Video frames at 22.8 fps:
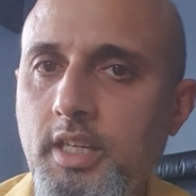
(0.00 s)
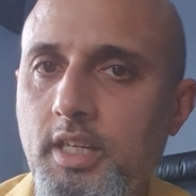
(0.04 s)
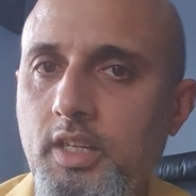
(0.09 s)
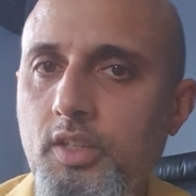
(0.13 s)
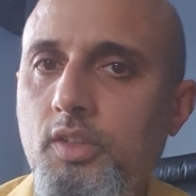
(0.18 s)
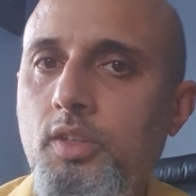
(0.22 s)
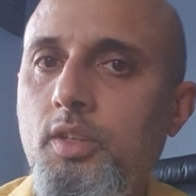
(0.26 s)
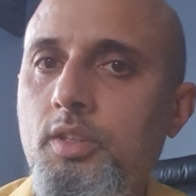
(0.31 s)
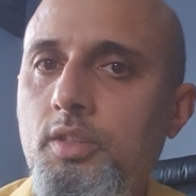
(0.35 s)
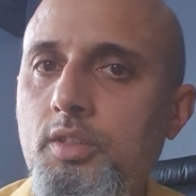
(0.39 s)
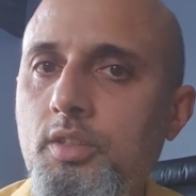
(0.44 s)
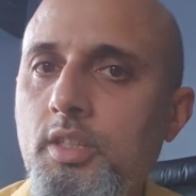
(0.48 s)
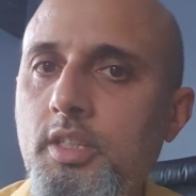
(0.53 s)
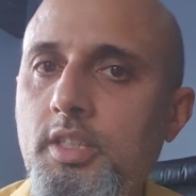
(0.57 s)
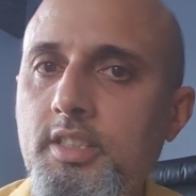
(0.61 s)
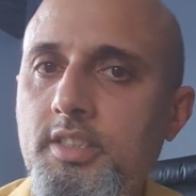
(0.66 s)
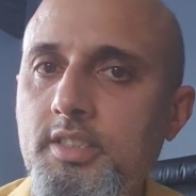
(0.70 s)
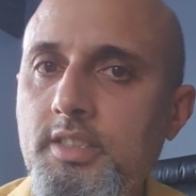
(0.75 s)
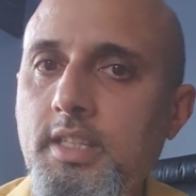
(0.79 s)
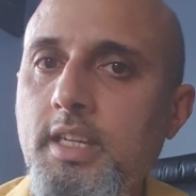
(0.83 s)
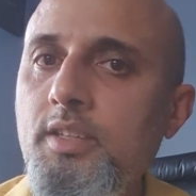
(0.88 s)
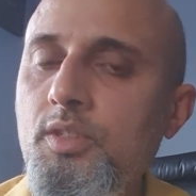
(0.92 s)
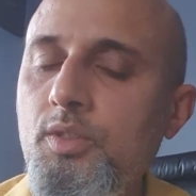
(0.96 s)
So you can
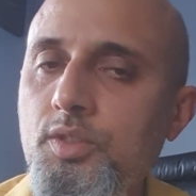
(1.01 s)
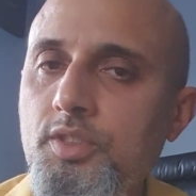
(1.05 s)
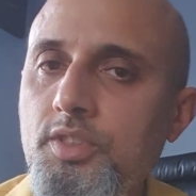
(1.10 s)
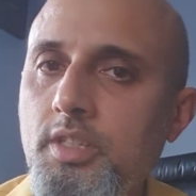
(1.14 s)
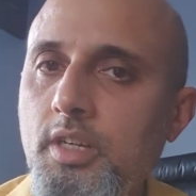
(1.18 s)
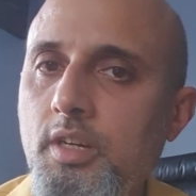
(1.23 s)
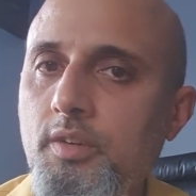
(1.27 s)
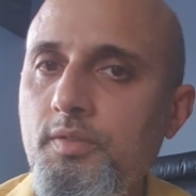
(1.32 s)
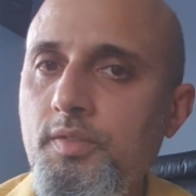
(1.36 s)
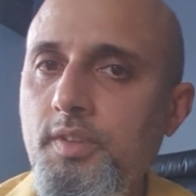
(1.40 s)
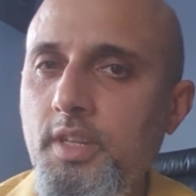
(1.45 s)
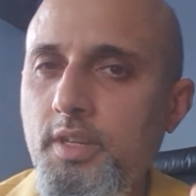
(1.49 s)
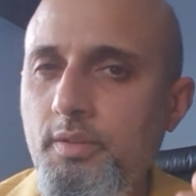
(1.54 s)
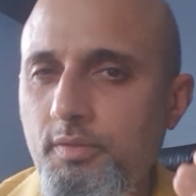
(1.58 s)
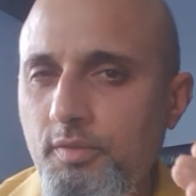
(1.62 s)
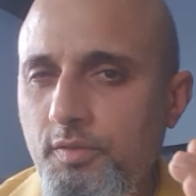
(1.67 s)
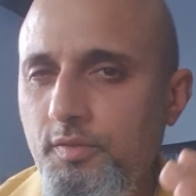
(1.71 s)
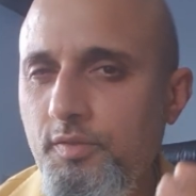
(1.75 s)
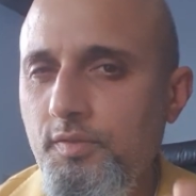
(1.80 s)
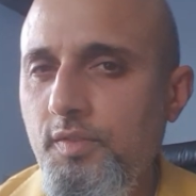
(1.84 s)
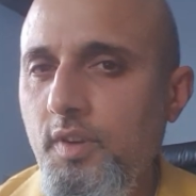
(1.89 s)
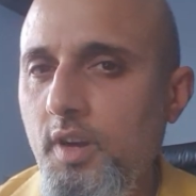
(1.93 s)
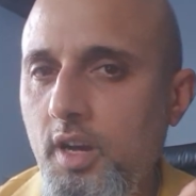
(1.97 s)
extend yourself even
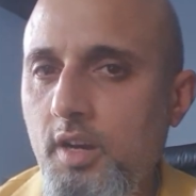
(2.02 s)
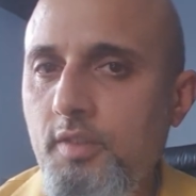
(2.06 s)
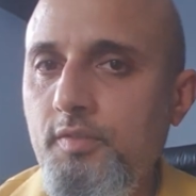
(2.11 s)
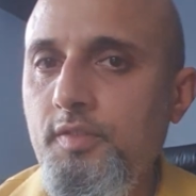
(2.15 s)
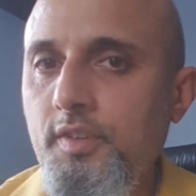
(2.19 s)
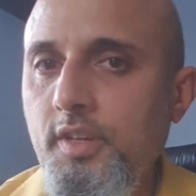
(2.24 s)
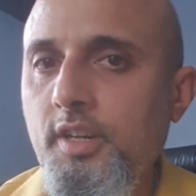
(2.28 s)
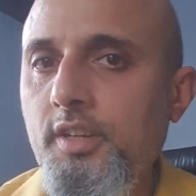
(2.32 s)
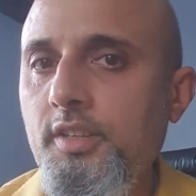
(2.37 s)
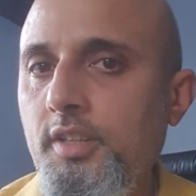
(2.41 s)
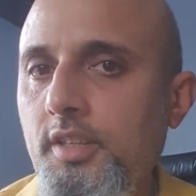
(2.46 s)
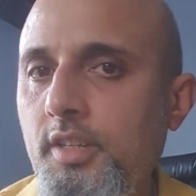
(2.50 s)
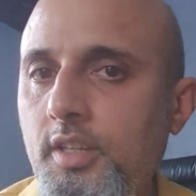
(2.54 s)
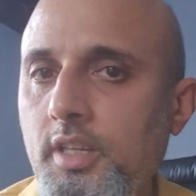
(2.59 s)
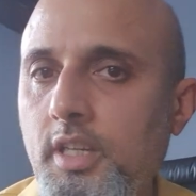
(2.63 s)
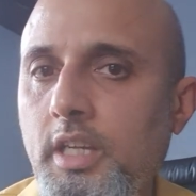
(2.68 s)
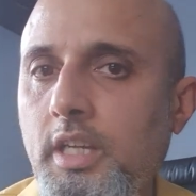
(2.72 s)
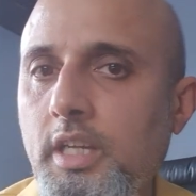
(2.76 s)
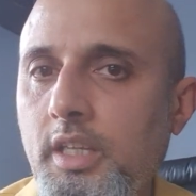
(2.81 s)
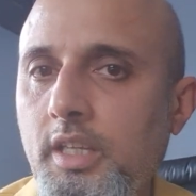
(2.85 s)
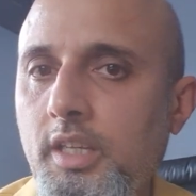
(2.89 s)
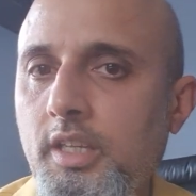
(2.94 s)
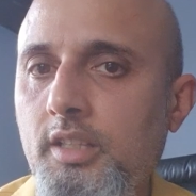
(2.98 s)
far further
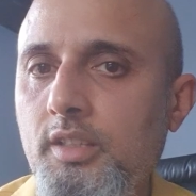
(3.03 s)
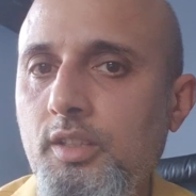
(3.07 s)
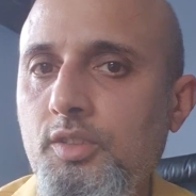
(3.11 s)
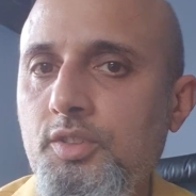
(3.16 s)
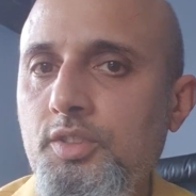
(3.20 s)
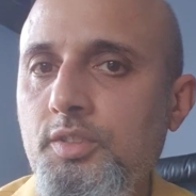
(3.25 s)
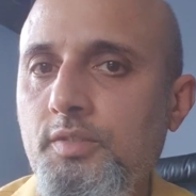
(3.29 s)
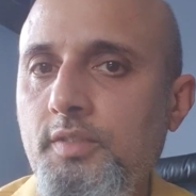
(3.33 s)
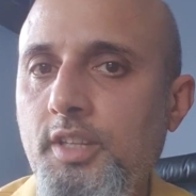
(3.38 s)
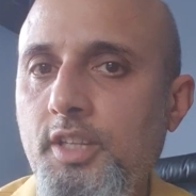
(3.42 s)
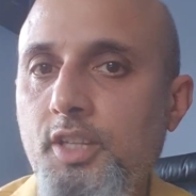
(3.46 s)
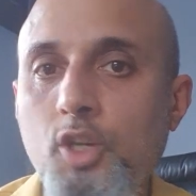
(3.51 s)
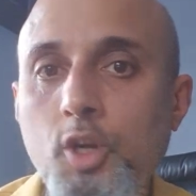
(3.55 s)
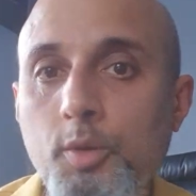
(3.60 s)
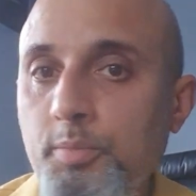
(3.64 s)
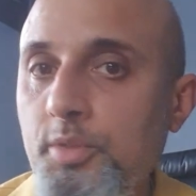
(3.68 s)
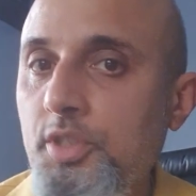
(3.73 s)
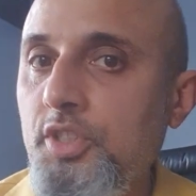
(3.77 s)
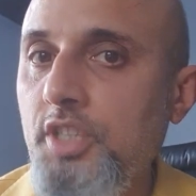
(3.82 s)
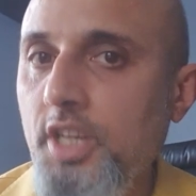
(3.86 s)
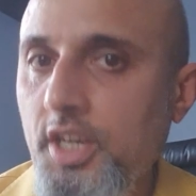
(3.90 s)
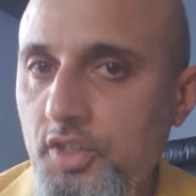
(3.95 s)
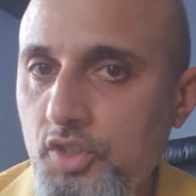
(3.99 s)
in lots of other
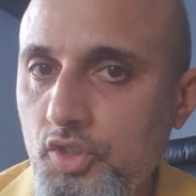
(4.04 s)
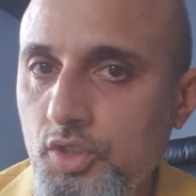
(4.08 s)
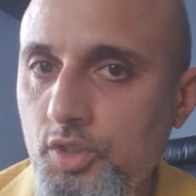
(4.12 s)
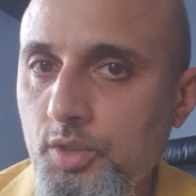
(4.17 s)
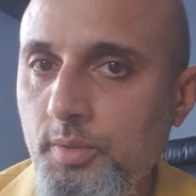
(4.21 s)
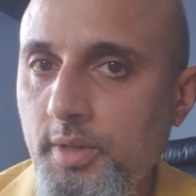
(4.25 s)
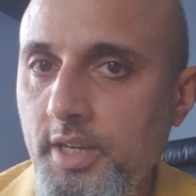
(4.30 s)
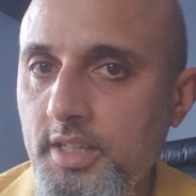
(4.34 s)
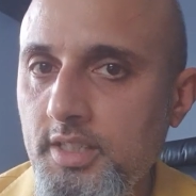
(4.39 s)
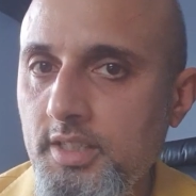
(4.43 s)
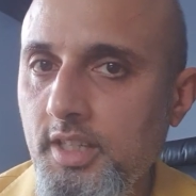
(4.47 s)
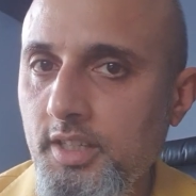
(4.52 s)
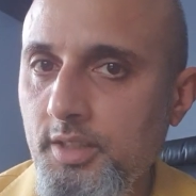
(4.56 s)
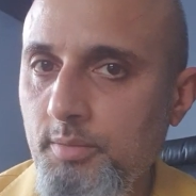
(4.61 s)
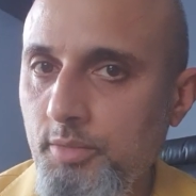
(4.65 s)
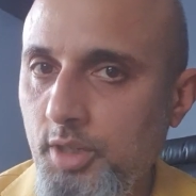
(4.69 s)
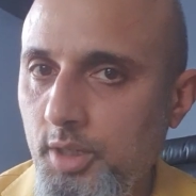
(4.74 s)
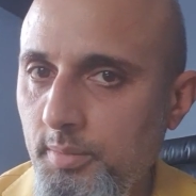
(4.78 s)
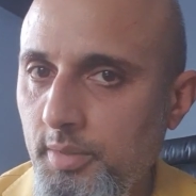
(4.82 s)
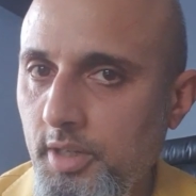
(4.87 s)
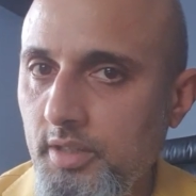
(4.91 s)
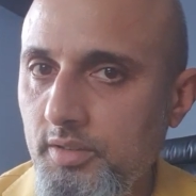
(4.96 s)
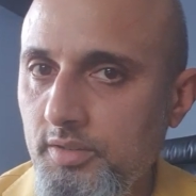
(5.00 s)
computational ways like
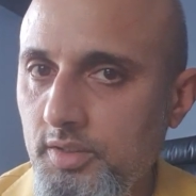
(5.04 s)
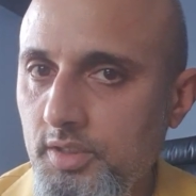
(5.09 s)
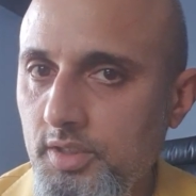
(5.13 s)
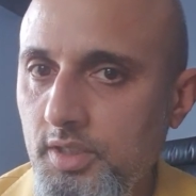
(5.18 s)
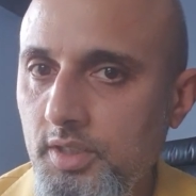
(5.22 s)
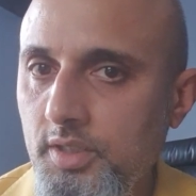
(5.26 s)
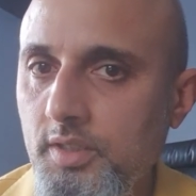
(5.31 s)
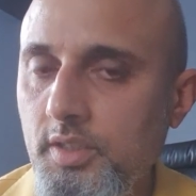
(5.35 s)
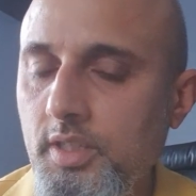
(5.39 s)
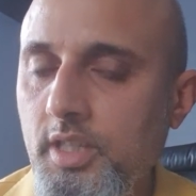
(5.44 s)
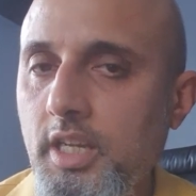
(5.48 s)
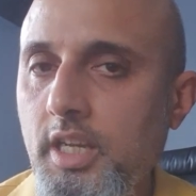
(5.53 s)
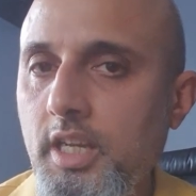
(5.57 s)
mobiles do,